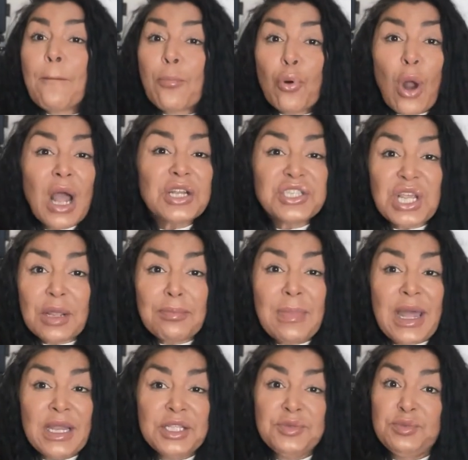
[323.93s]
project
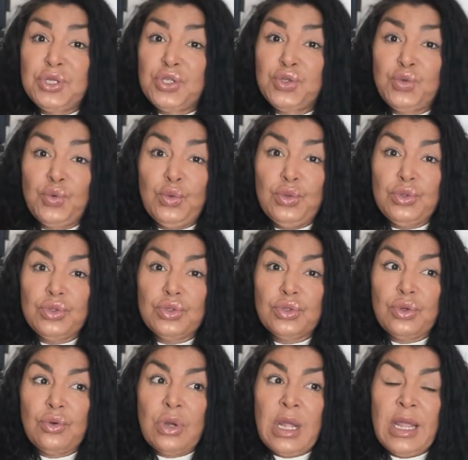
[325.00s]
management tools,
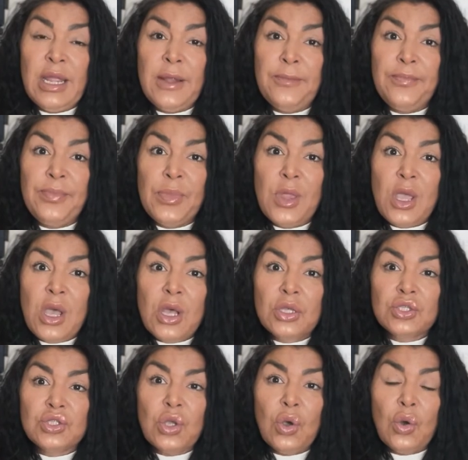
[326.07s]
right?
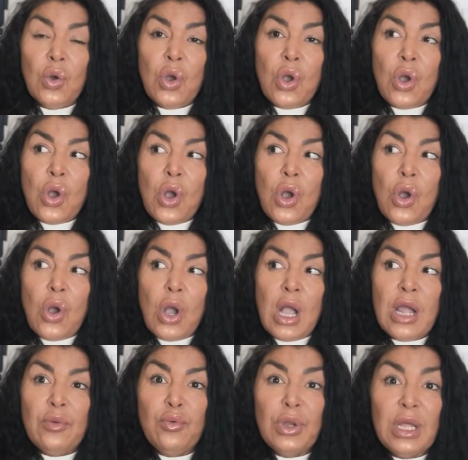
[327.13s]
So
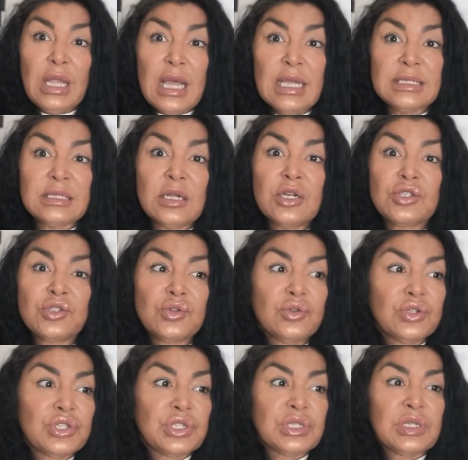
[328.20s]
I realized there are
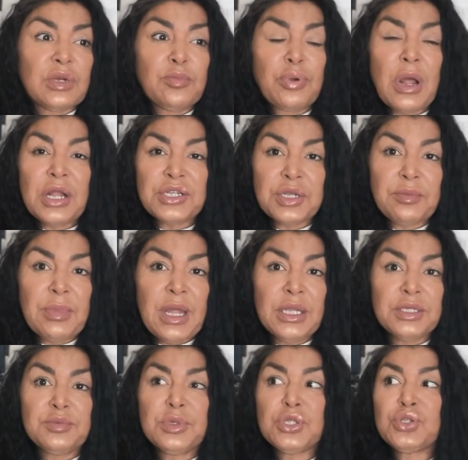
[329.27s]
solutions, there are project
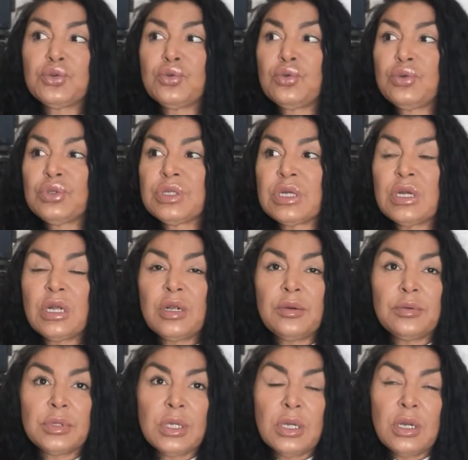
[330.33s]
management tools, there
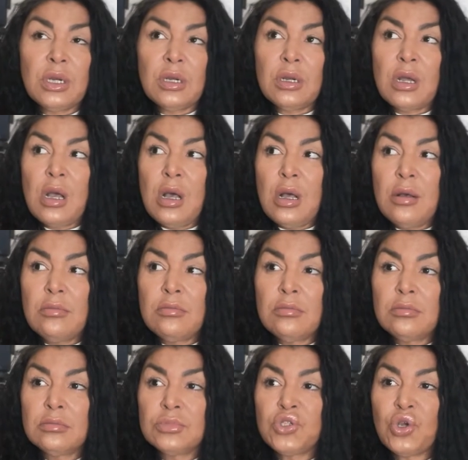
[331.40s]
are, there are
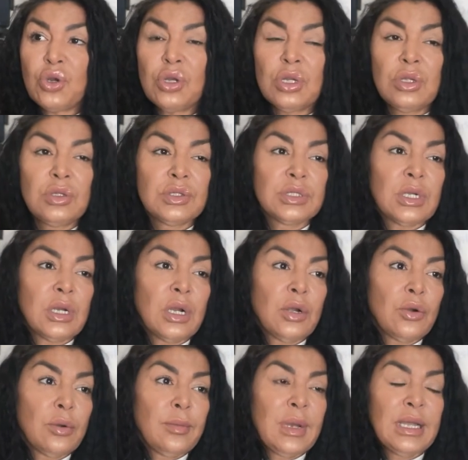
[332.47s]
um, journals,
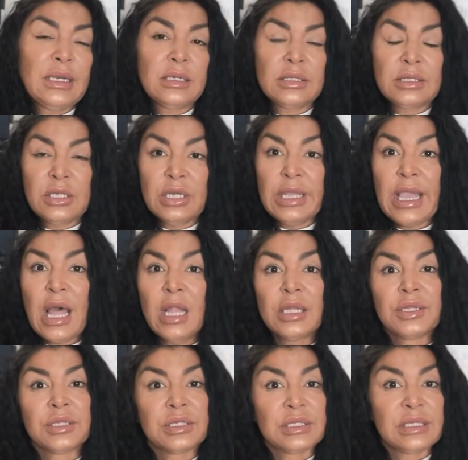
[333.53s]
there are reminders, there are
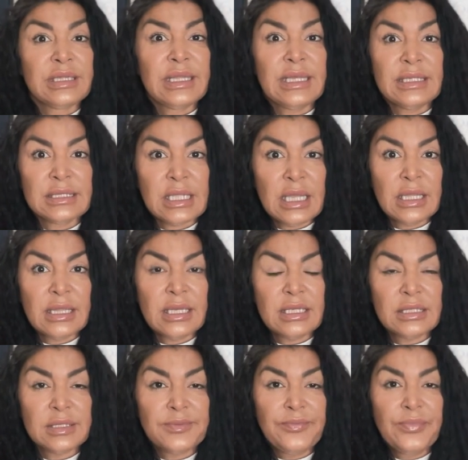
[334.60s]
calendars and things like
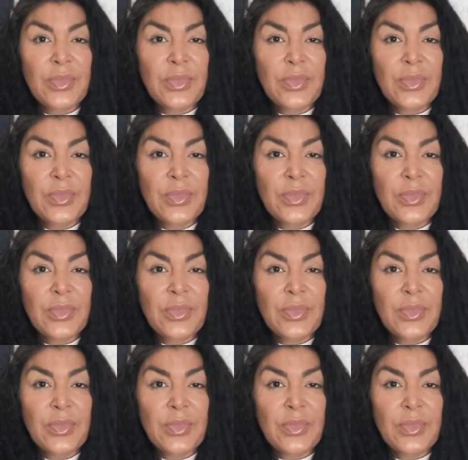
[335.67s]
this.